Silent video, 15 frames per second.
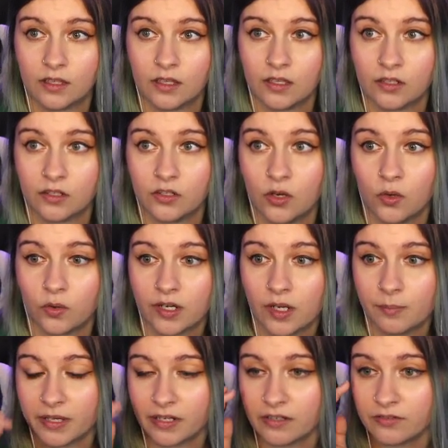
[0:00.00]
Nora
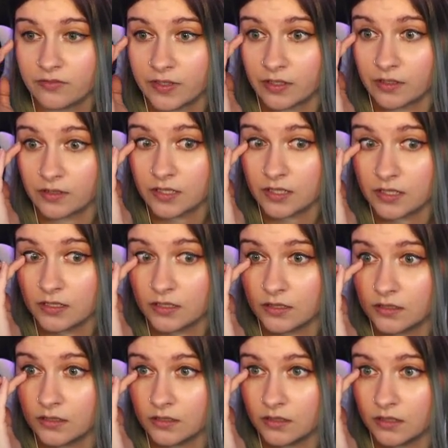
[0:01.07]
Butterfield.
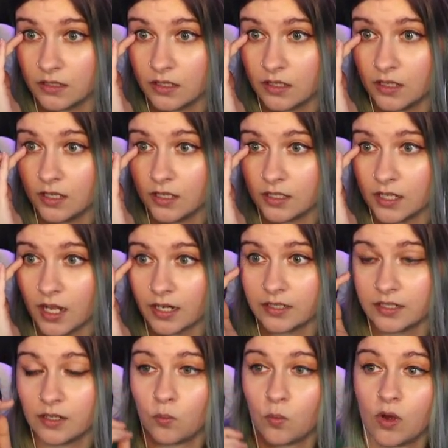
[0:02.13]
Got
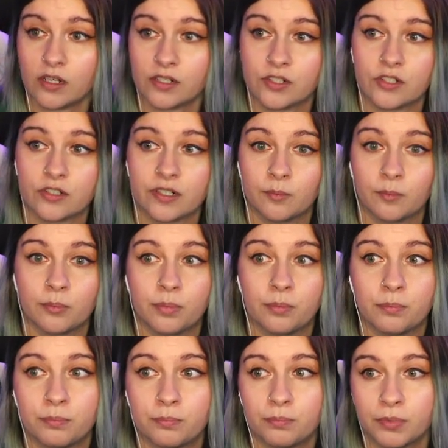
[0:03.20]
any wandering
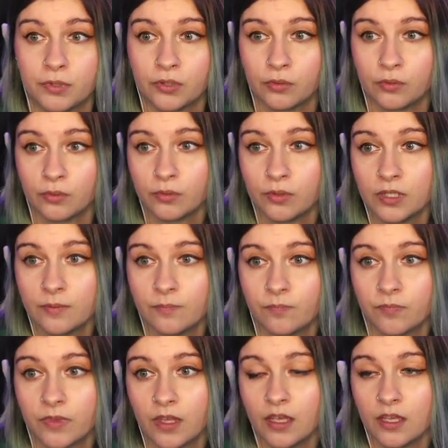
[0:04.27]
view?
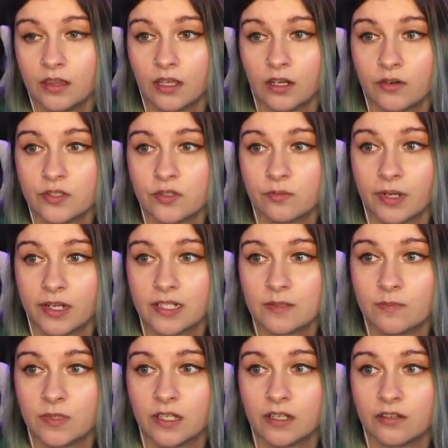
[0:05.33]
That always reminds
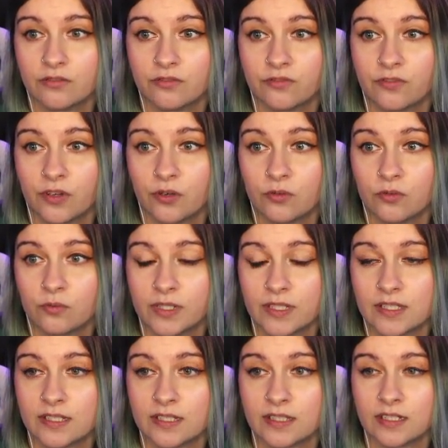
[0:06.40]
me of, oh, what's
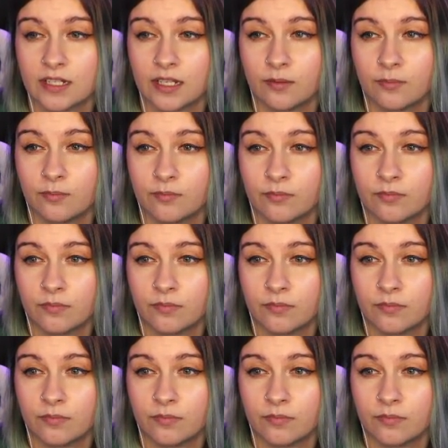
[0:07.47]
his name?